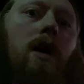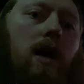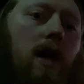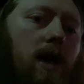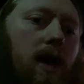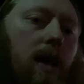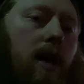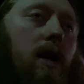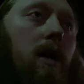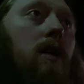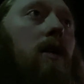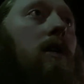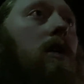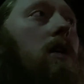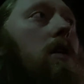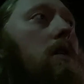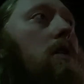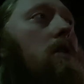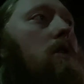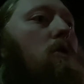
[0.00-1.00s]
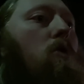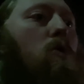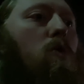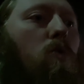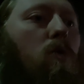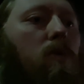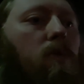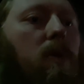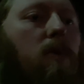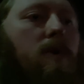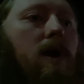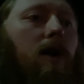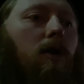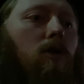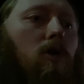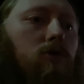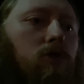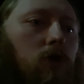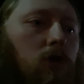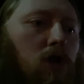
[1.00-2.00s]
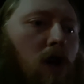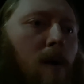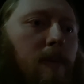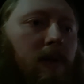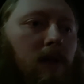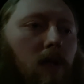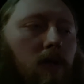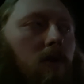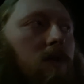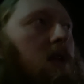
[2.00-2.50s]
And when we went grocery shopping the other